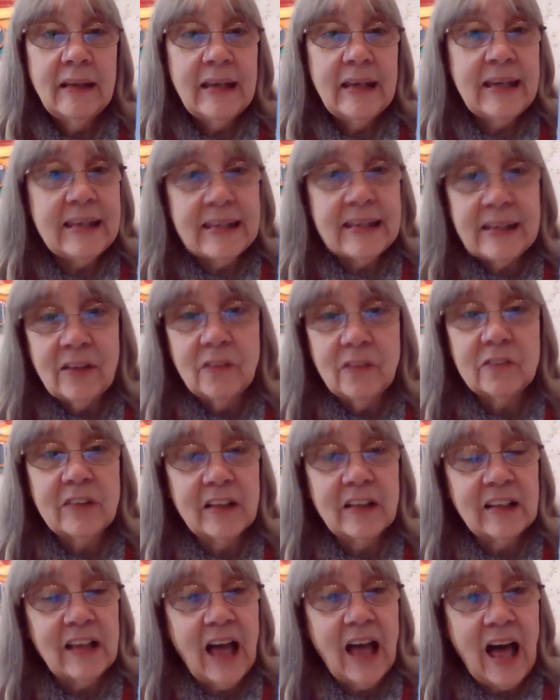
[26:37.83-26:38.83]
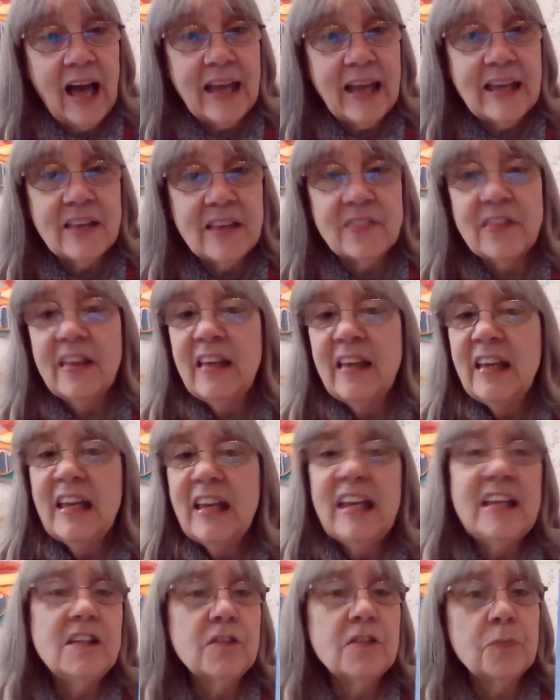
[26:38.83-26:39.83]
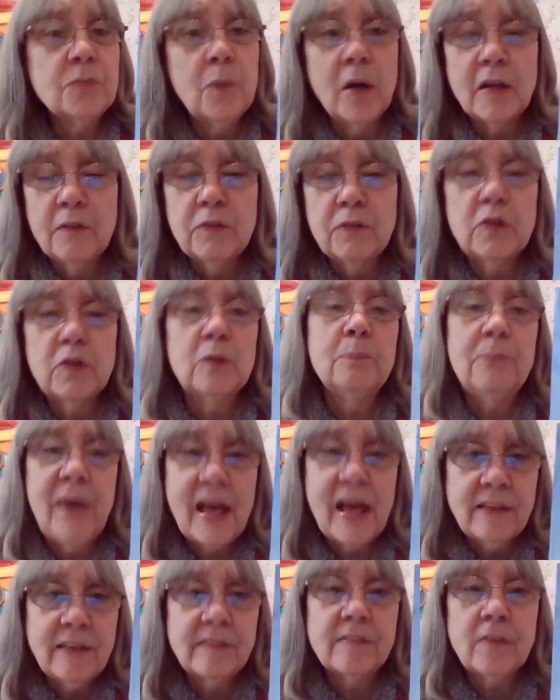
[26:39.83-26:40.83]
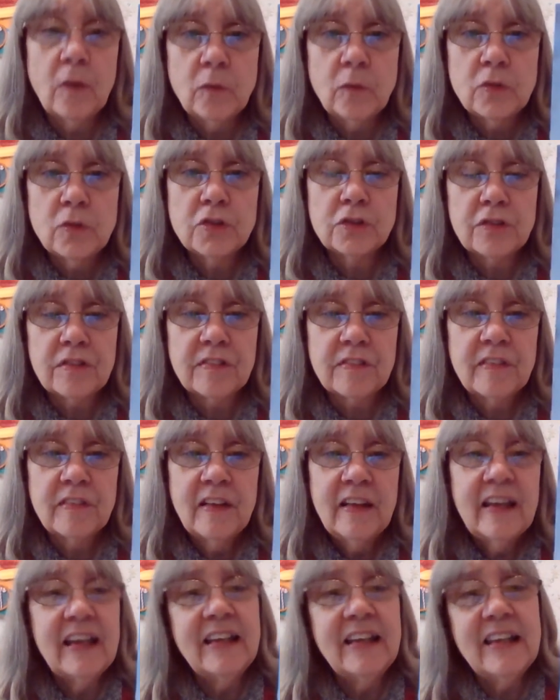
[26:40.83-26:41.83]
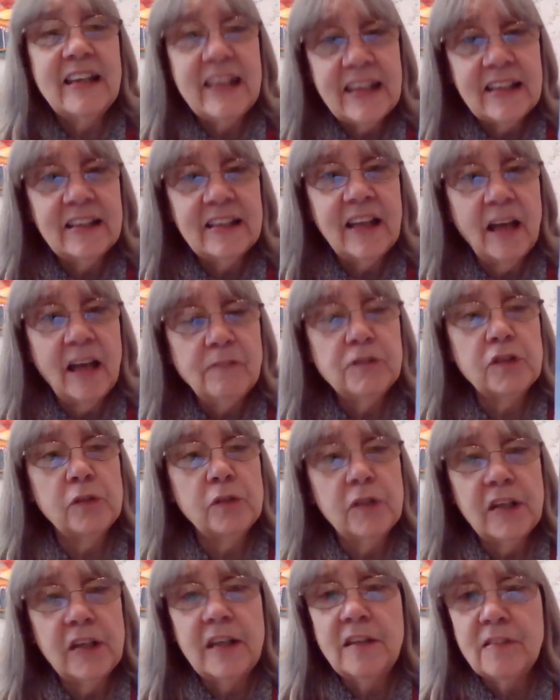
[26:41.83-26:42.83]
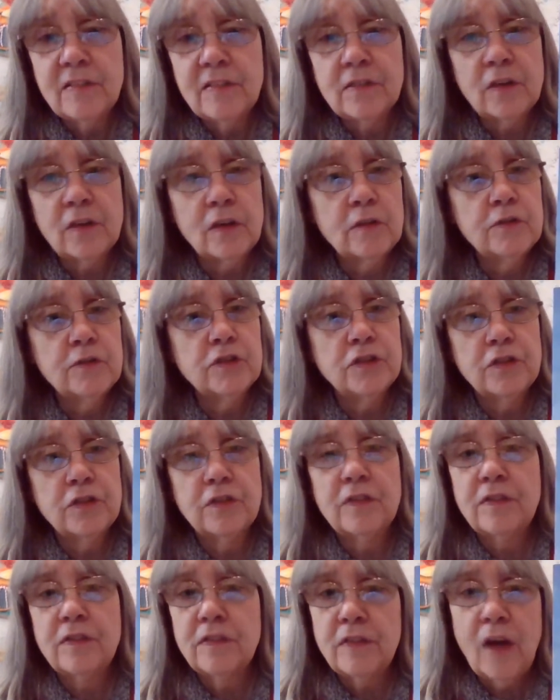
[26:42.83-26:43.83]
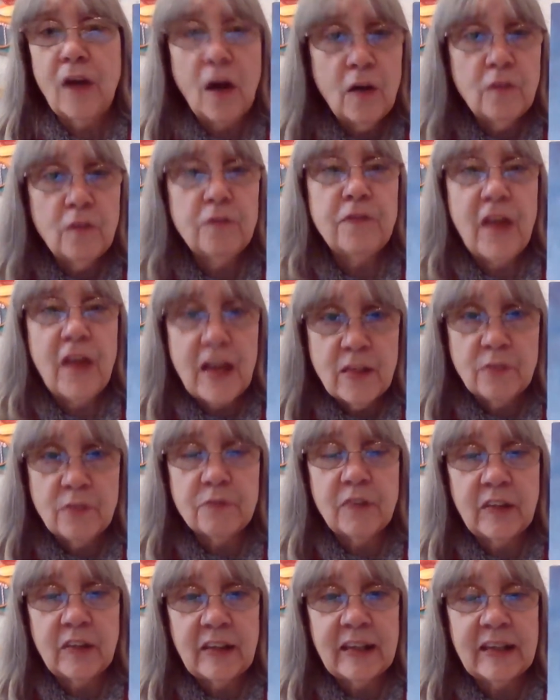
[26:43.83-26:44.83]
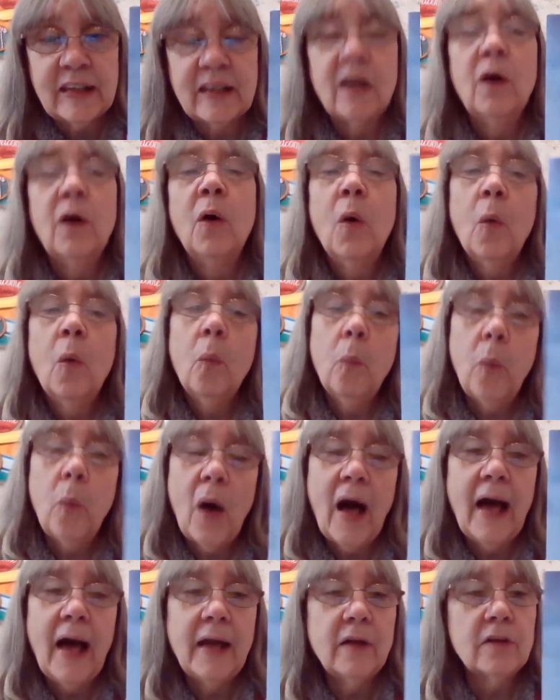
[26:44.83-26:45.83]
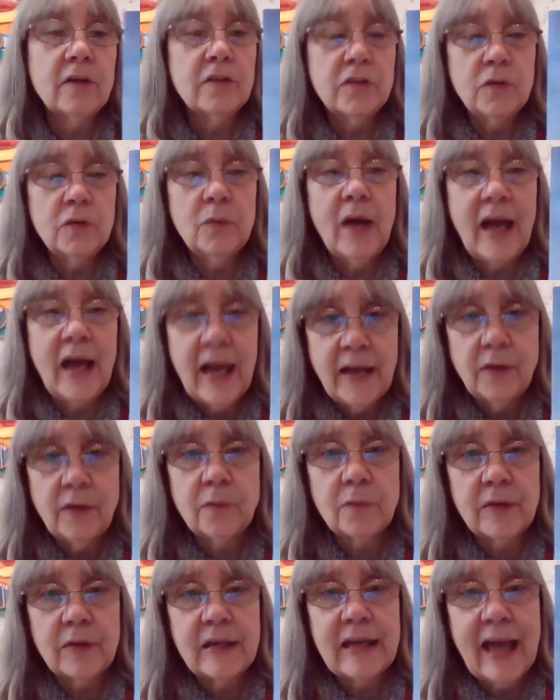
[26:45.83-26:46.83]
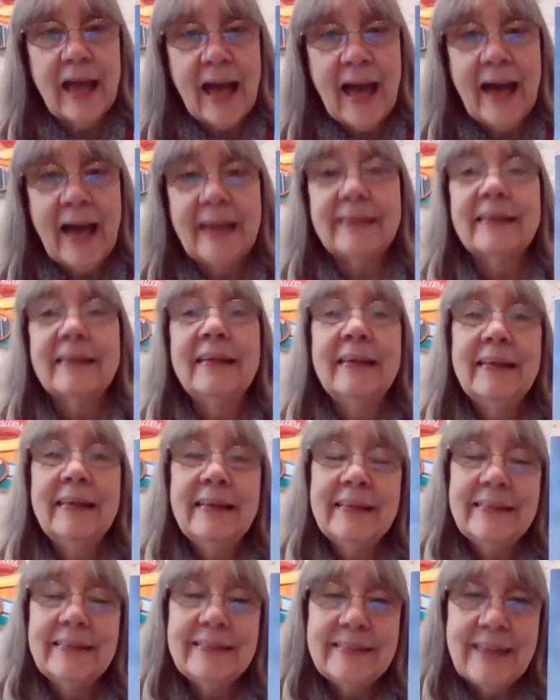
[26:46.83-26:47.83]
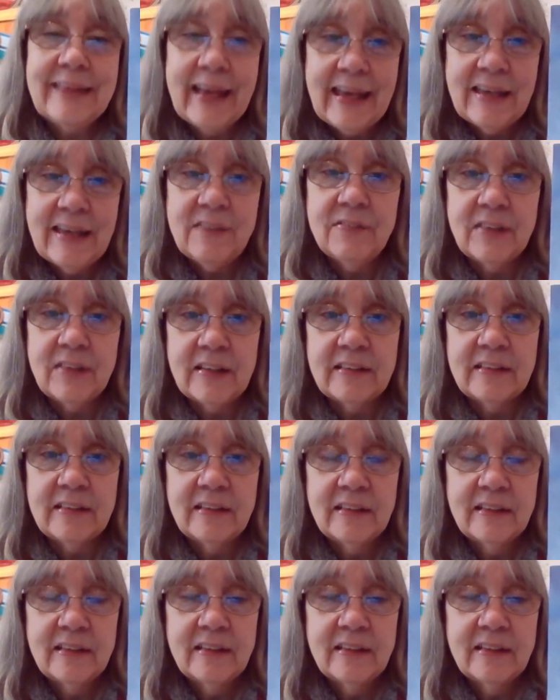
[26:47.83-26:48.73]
He killed Goliath. He's one of your best soldiers, and he loves you and he serves you so faithfully. Why are you angry at David?